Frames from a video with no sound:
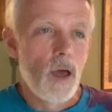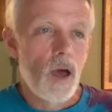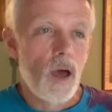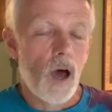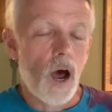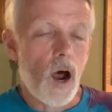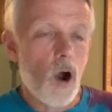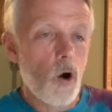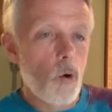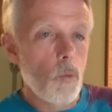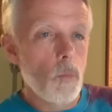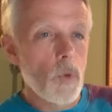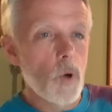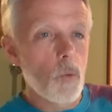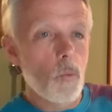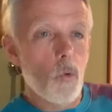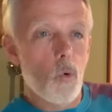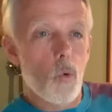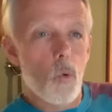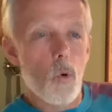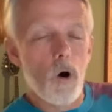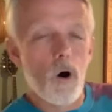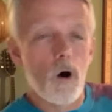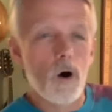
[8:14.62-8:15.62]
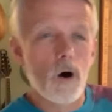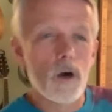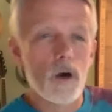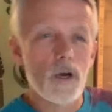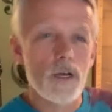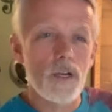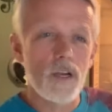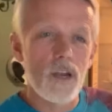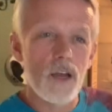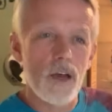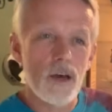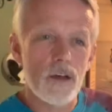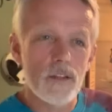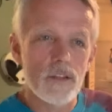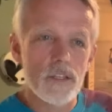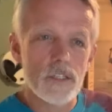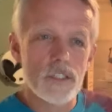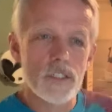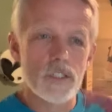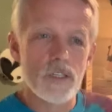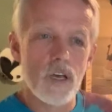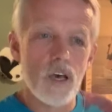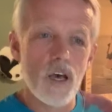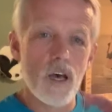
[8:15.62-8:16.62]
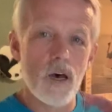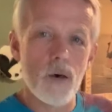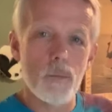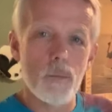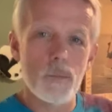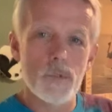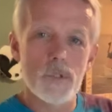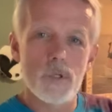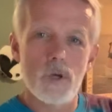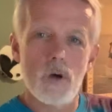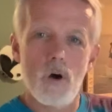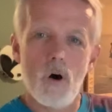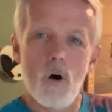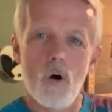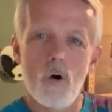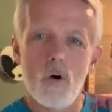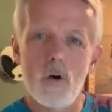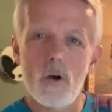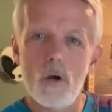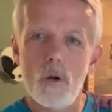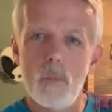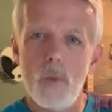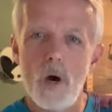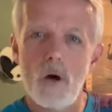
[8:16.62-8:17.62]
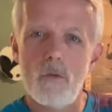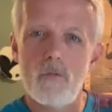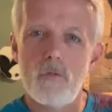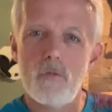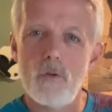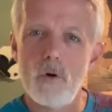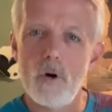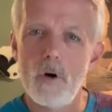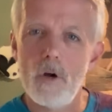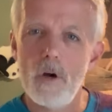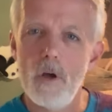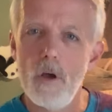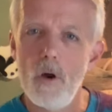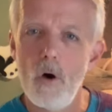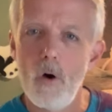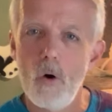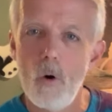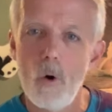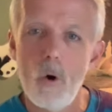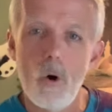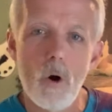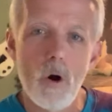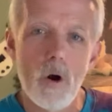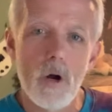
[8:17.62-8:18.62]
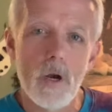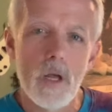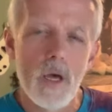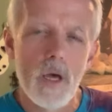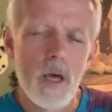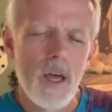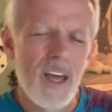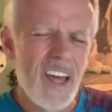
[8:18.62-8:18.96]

I remember walking down the steps onto my front yard.